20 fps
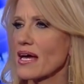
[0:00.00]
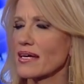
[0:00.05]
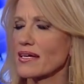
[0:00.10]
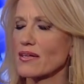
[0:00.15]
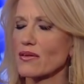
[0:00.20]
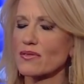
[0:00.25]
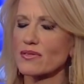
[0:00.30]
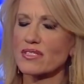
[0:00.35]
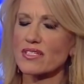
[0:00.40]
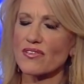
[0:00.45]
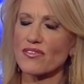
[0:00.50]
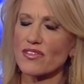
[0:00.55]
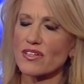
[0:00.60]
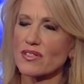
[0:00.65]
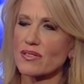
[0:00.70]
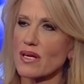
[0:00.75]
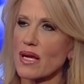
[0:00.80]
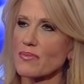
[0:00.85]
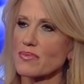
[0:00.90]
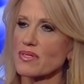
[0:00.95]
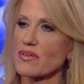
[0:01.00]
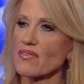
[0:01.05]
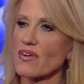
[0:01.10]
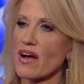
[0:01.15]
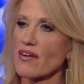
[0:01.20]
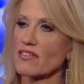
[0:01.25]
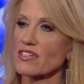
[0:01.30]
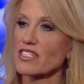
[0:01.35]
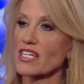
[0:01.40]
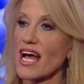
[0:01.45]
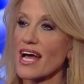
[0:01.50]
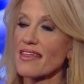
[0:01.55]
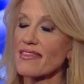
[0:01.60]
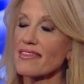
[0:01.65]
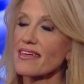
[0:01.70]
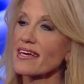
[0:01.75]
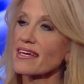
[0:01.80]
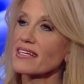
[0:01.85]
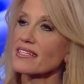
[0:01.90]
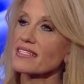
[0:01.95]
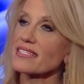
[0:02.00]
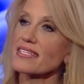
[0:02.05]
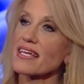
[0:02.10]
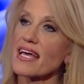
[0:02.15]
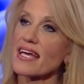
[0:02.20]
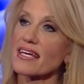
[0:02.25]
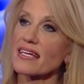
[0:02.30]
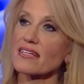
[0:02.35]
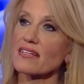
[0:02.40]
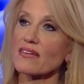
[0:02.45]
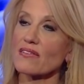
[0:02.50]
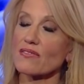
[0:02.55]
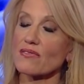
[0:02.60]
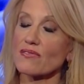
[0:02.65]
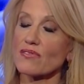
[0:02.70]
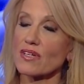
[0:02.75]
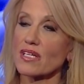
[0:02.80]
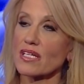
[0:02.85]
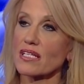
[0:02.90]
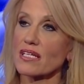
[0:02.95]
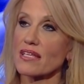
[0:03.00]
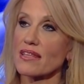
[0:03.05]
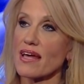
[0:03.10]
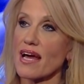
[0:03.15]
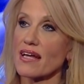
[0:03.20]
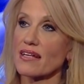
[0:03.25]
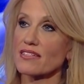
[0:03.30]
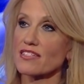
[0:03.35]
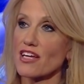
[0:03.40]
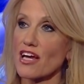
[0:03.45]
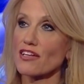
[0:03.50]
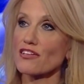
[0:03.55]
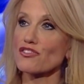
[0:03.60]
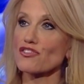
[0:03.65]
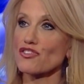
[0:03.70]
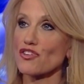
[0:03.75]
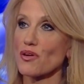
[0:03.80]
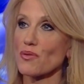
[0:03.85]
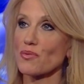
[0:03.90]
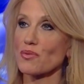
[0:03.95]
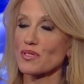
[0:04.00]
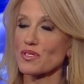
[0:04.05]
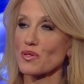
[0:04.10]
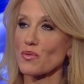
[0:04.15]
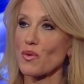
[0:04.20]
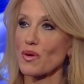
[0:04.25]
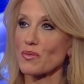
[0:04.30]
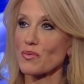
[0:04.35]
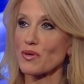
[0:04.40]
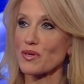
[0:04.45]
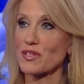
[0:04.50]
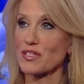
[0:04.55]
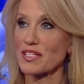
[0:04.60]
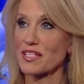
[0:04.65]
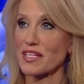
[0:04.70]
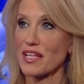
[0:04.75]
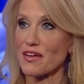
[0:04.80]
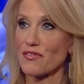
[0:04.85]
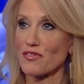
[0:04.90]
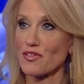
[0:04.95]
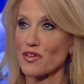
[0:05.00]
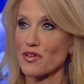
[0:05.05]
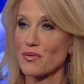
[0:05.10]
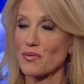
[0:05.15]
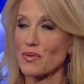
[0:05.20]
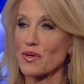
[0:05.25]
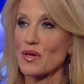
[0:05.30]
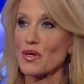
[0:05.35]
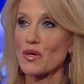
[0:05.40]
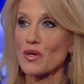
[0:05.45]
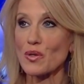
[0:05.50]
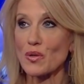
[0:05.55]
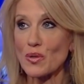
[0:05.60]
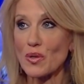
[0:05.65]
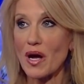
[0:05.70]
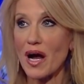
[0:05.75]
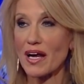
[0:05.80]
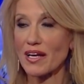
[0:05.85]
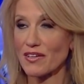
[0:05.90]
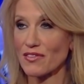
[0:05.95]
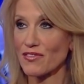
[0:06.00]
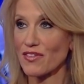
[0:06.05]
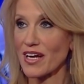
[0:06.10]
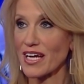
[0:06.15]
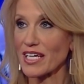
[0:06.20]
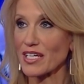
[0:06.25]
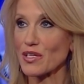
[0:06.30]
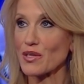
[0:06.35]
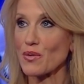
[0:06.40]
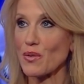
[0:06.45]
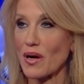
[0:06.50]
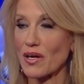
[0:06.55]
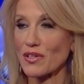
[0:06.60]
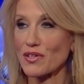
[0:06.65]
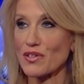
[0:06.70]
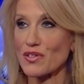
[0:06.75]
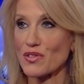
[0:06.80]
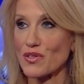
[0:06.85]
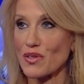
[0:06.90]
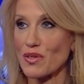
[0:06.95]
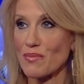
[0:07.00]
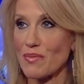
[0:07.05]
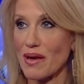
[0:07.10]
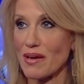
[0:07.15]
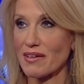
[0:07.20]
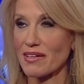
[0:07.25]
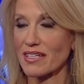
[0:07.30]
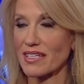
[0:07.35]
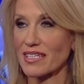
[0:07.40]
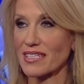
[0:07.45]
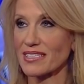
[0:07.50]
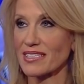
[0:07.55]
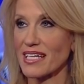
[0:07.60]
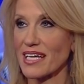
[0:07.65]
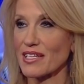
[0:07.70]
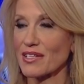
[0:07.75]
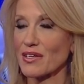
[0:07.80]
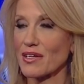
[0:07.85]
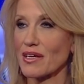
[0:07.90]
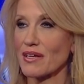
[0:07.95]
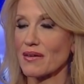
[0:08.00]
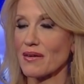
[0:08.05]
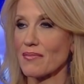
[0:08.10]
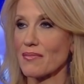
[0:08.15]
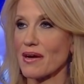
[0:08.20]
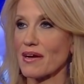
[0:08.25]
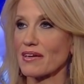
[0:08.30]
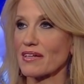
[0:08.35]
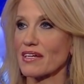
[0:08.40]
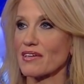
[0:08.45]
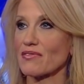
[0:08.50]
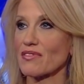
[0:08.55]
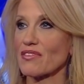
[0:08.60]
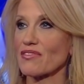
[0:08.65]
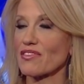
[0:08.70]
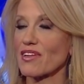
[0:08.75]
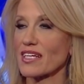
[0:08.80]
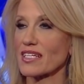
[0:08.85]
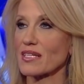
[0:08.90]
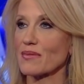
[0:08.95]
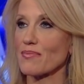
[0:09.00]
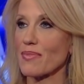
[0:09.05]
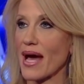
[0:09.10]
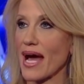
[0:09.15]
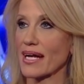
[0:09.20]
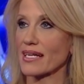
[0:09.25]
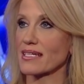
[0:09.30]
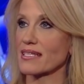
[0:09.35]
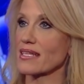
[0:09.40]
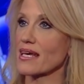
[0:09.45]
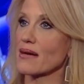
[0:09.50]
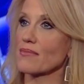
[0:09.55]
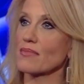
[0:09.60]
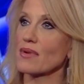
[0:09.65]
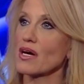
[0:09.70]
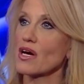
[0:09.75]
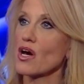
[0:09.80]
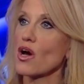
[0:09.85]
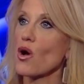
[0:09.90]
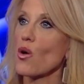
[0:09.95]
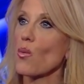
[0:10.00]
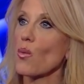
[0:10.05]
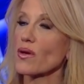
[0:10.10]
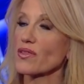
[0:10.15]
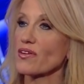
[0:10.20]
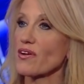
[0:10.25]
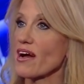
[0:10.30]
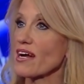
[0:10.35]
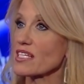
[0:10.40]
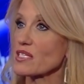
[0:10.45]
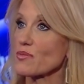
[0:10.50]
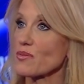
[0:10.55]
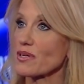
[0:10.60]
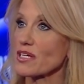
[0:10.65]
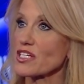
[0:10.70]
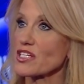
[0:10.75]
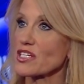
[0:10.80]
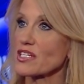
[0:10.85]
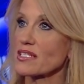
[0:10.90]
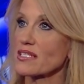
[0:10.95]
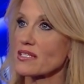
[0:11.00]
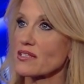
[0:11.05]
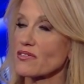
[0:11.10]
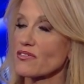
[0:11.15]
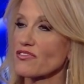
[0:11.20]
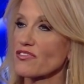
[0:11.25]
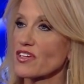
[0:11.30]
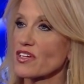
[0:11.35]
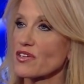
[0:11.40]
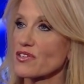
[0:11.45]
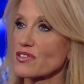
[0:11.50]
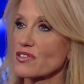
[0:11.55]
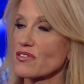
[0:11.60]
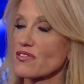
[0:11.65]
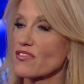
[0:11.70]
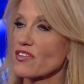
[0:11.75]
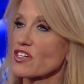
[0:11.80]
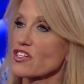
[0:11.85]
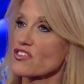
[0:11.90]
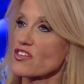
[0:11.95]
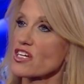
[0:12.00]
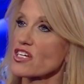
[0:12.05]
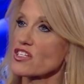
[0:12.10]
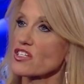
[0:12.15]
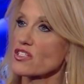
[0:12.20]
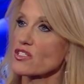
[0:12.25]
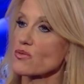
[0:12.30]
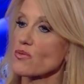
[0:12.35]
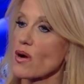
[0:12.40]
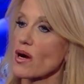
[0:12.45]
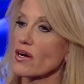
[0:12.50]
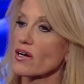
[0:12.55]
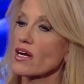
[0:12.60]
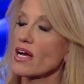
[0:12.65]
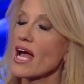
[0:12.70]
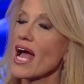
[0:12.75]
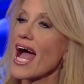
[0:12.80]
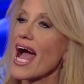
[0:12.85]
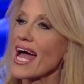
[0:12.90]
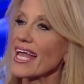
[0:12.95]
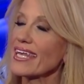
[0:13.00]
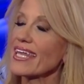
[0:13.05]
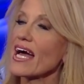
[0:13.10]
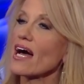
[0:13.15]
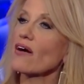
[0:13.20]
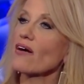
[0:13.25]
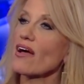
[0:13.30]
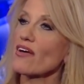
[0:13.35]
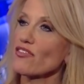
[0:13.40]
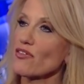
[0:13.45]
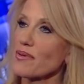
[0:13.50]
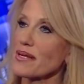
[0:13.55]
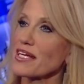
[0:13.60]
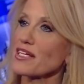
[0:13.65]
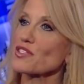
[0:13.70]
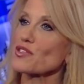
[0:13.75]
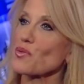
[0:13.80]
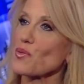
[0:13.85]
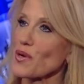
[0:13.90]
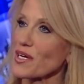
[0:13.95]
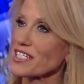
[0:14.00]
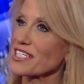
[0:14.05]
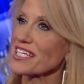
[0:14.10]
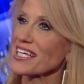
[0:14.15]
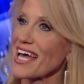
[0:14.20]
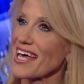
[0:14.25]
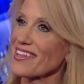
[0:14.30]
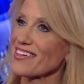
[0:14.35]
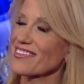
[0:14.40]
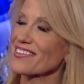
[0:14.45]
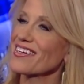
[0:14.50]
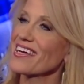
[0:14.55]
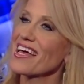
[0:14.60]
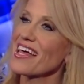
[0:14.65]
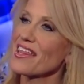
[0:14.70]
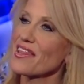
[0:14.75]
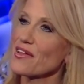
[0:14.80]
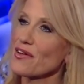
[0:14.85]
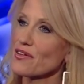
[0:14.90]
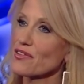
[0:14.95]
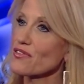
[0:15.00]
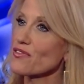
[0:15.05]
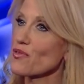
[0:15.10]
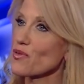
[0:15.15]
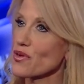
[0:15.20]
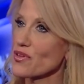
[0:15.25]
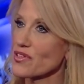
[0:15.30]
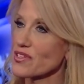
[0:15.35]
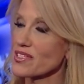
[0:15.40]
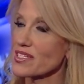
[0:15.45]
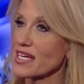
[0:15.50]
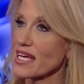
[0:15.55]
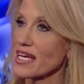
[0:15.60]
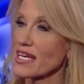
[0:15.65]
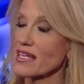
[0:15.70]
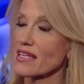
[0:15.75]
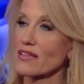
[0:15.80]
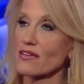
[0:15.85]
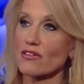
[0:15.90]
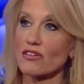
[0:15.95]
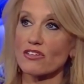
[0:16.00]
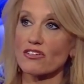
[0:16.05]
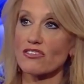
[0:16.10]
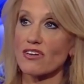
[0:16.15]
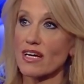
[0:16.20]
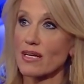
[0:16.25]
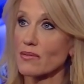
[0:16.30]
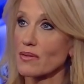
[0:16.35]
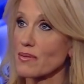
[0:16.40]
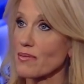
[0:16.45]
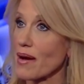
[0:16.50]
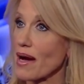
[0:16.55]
you know, different types of coverage. I think it's saying really that Donald Trump was the one person in that room who got it right, who understood American and reflected back to them what their aspirations and their fears and their frustrations were. And now everybody has to work together. They're the fourth estate. They're incredibly